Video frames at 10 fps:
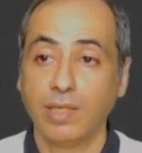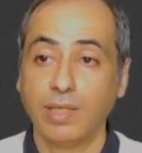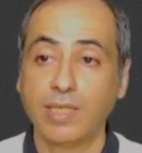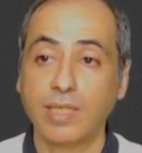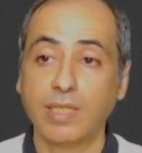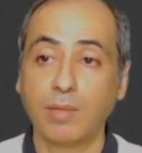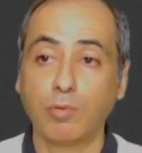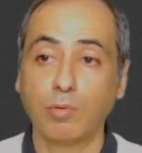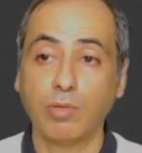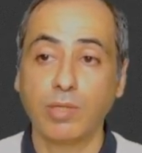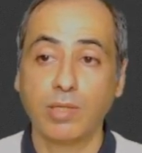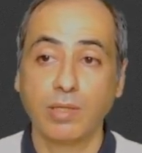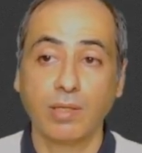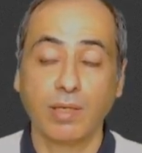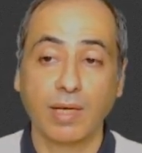The system
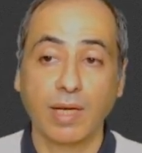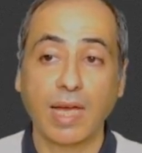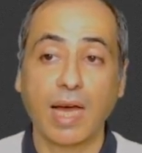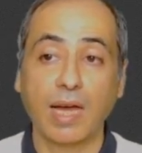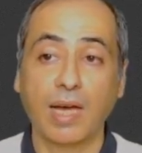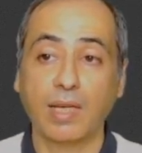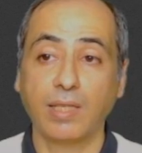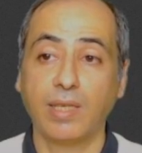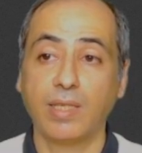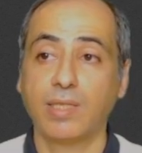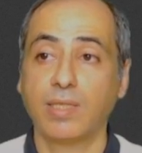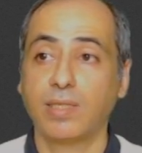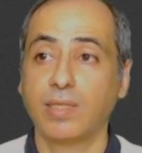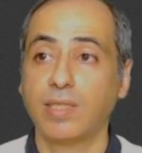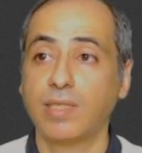tools, Caja,
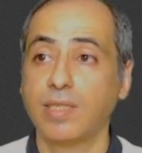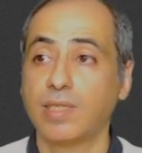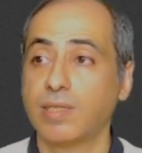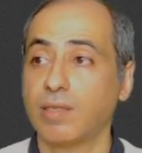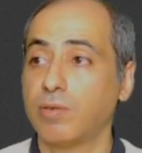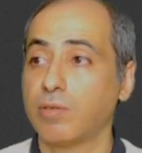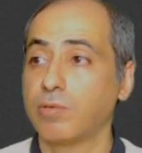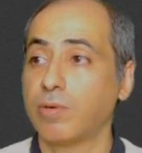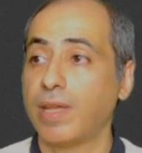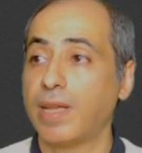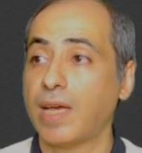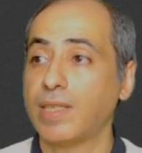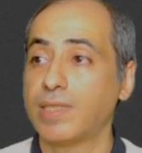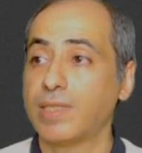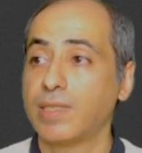yes, this is also a
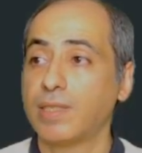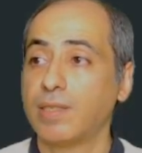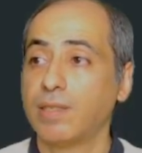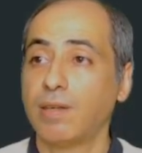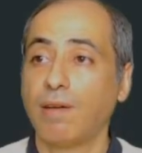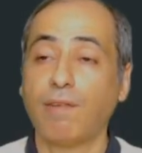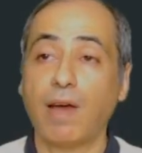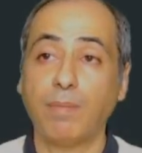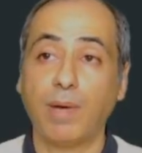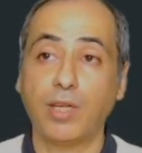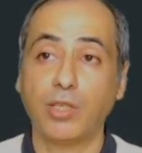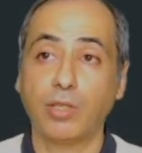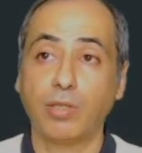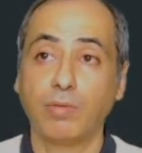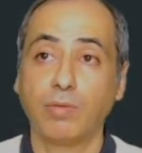nice file
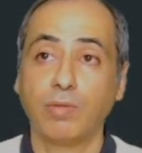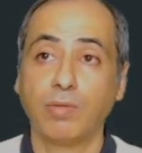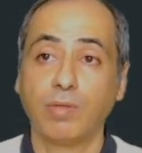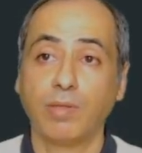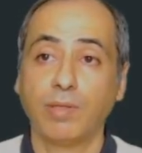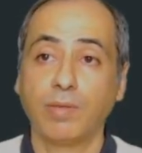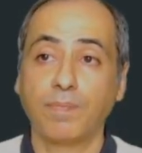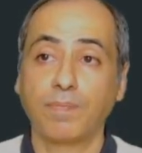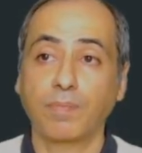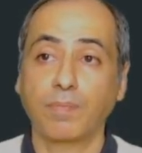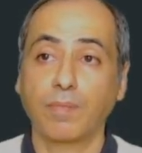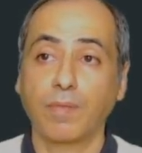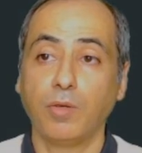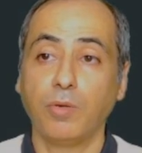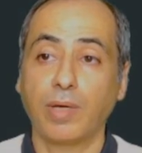manager.
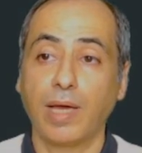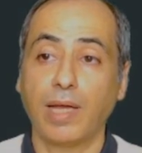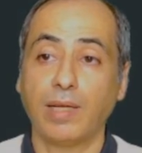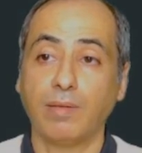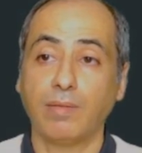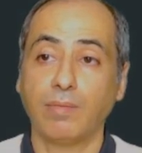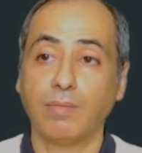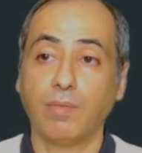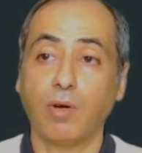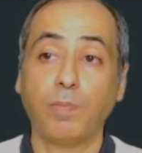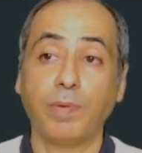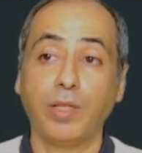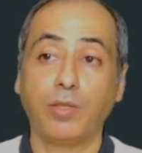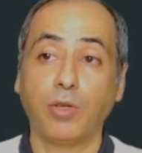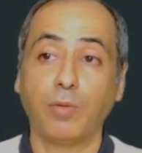you can open
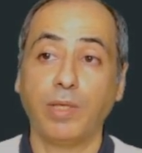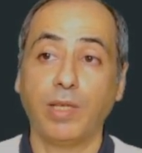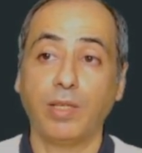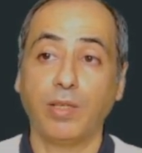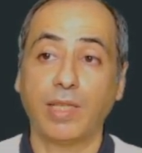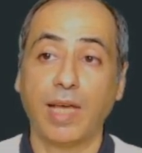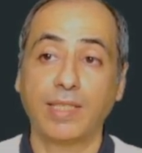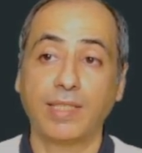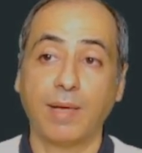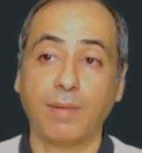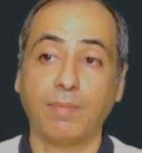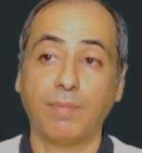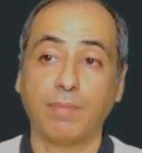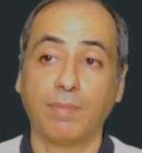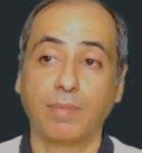in terminal. It has
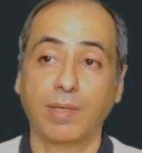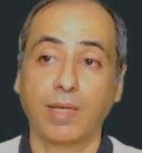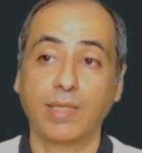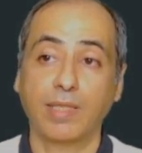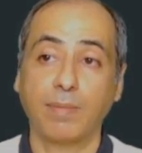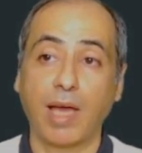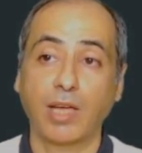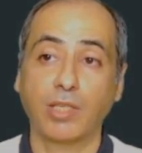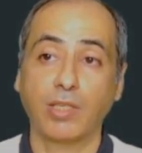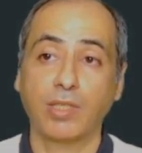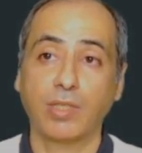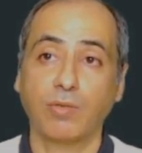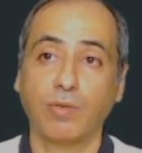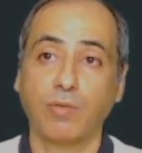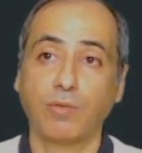some custom actions. Of